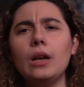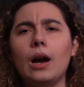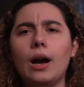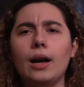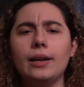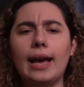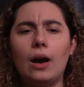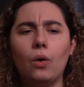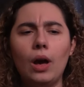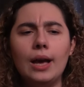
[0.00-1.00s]

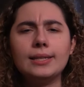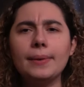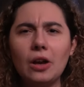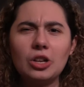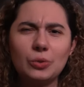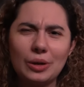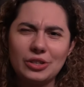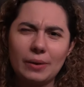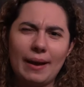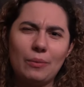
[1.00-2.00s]
Now, something I also want
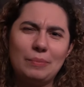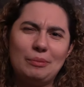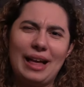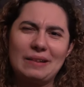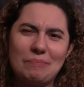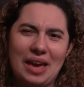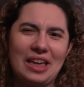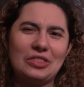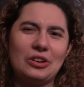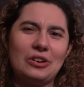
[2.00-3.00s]
to talk about with Black
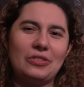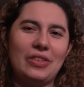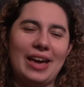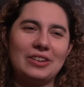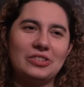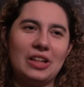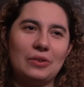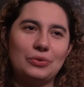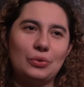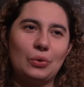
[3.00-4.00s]
Panther that
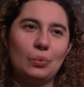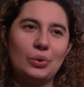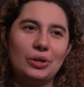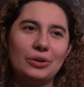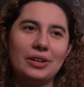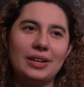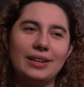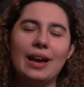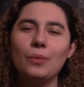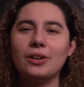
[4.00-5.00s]
I was a little
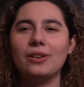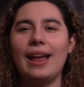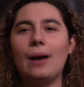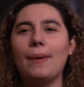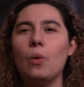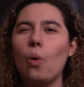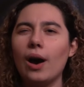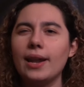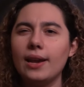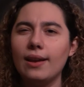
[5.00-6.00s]
weirded out, but I
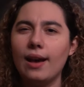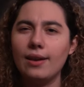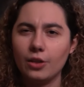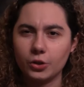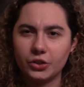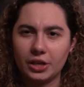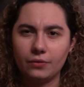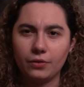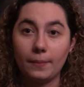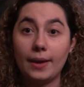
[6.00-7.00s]
wanted another
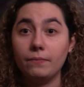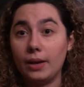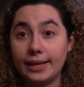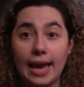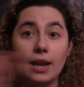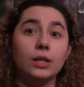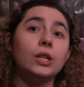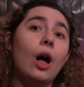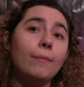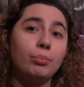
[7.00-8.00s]
scene from him. Again,
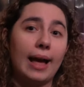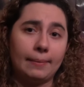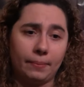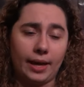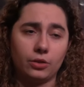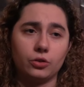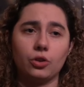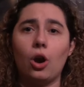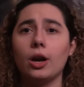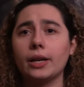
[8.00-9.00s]
love Black Panther's
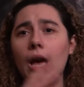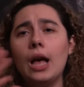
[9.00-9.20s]
arc,